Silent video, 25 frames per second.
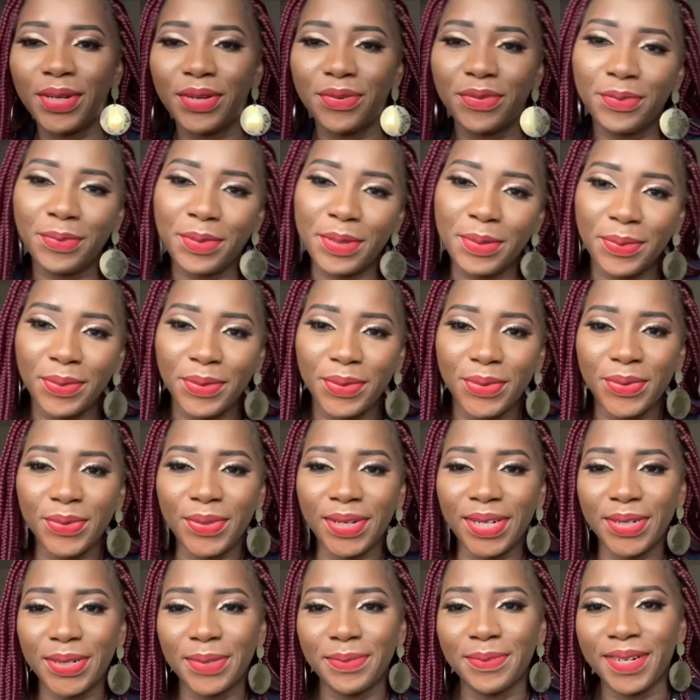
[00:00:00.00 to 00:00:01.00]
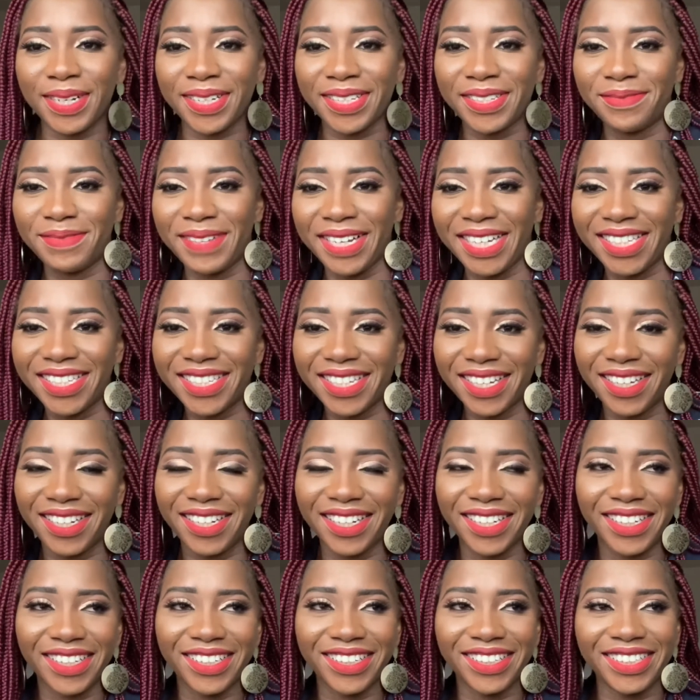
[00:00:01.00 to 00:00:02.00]
people, welcome back to my
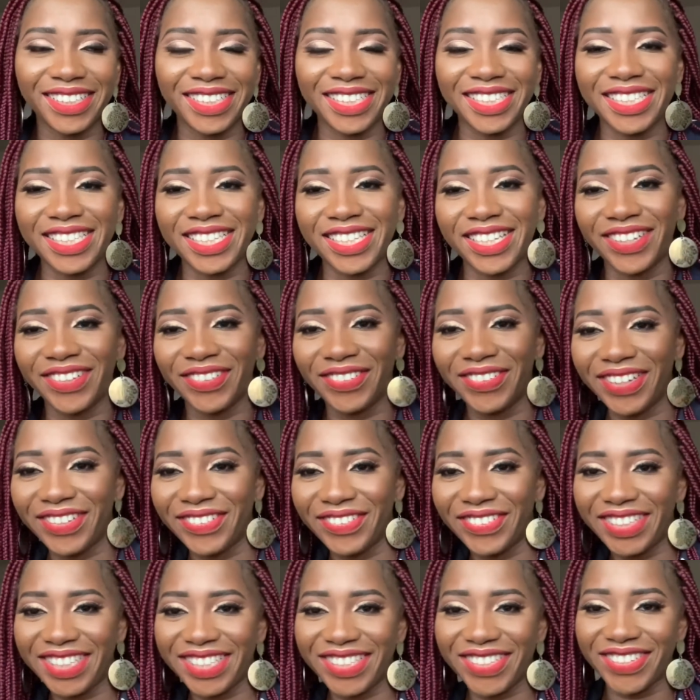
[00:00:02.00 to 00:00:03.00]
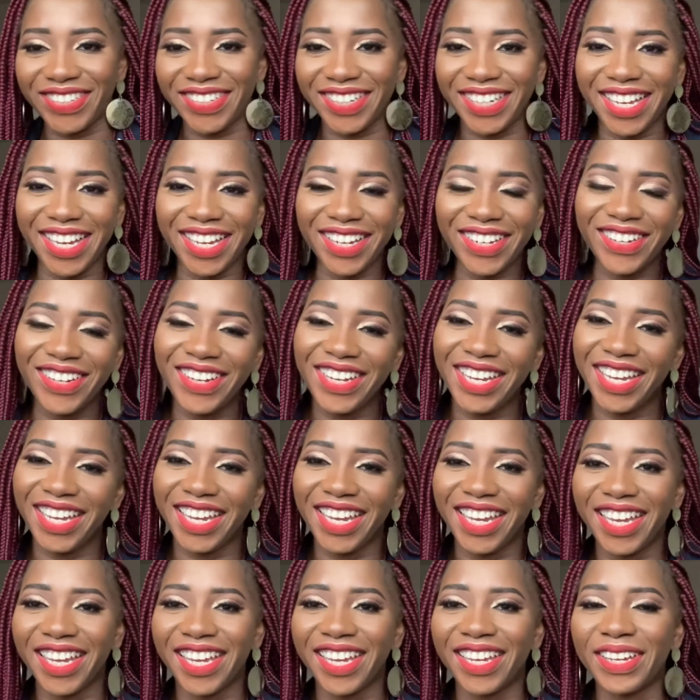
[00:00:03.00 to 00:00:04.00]
channel. It's your favorite Oriaku
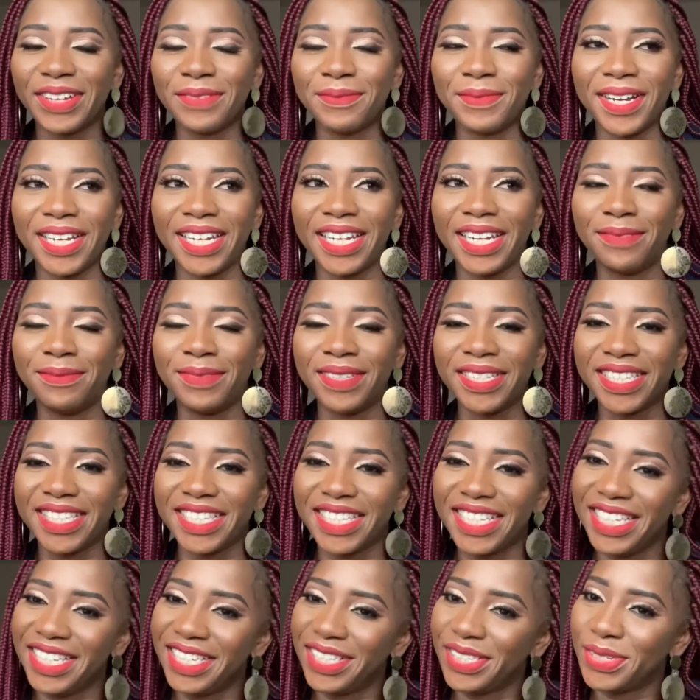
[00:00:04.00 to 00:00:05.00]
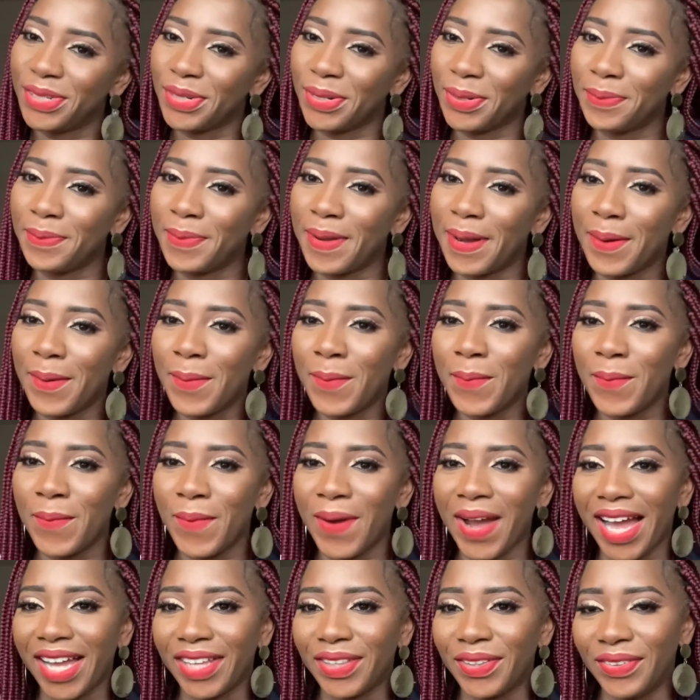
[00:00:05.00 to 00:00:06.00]
here. My name is Ijoma
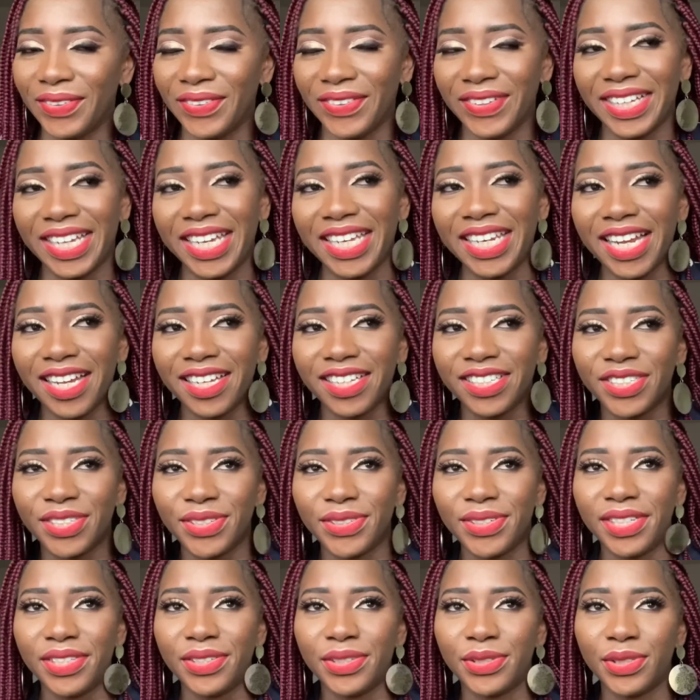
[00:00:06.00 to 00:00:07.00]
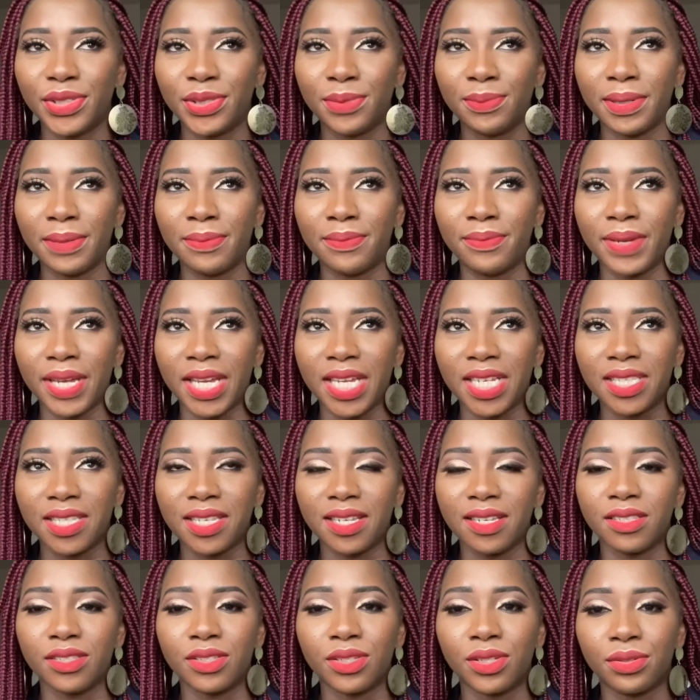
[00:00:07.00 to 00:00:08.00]
Mado, a Nigerian YouTuber based
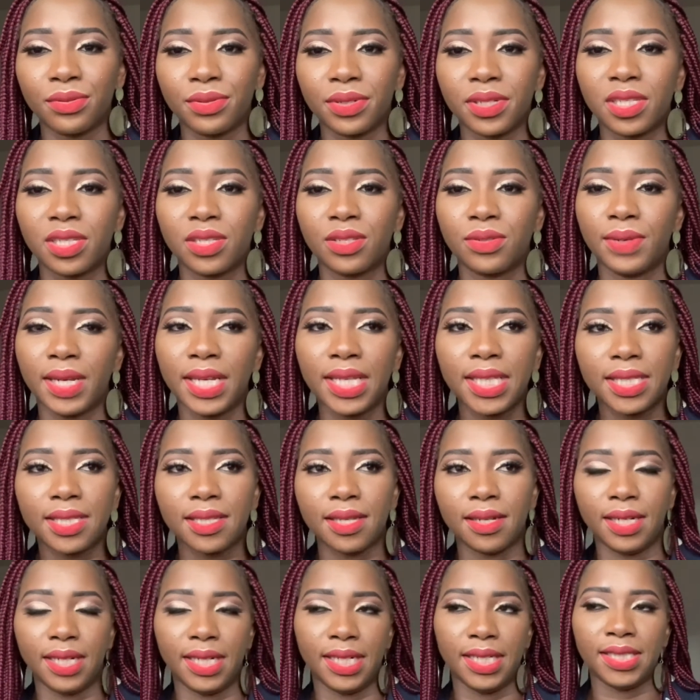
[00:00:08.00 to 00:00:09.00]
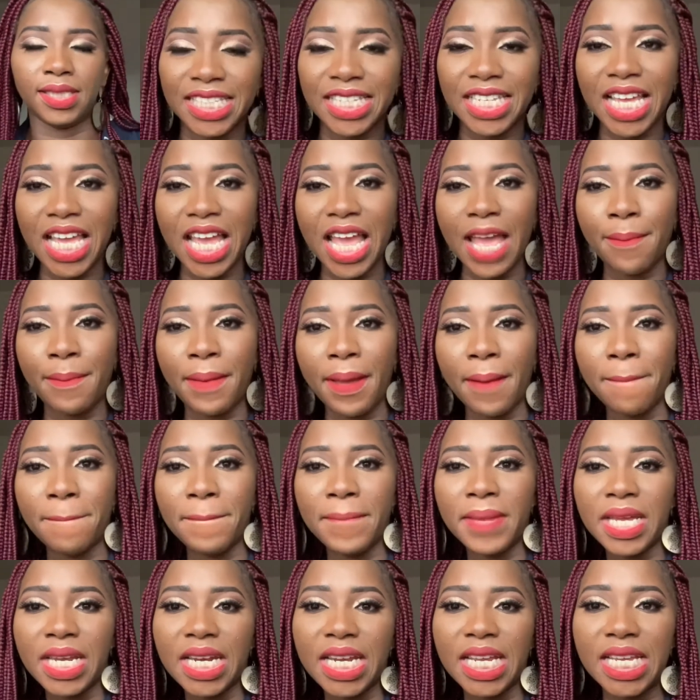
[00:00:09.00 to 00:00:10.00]
in Zurich, Switzerland. Ebe
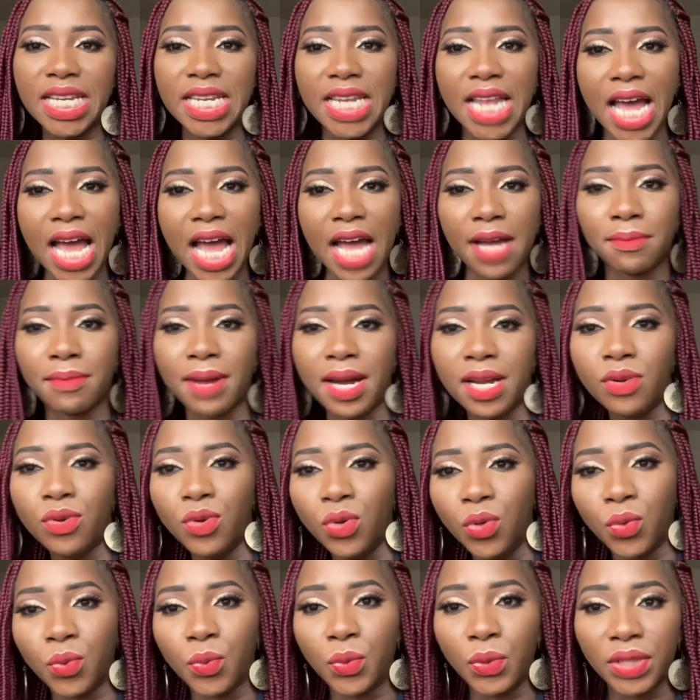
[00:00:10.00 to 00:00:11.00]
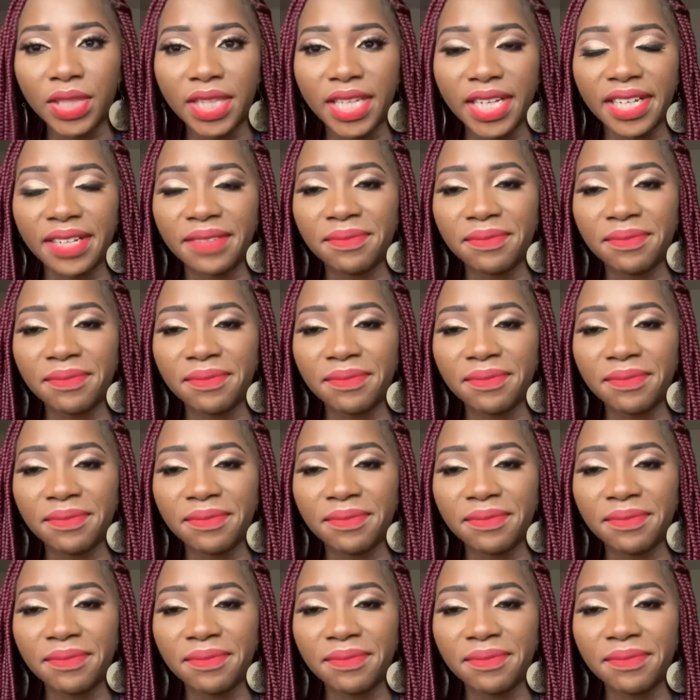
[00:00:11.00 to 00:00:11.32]
mini na agbano wute.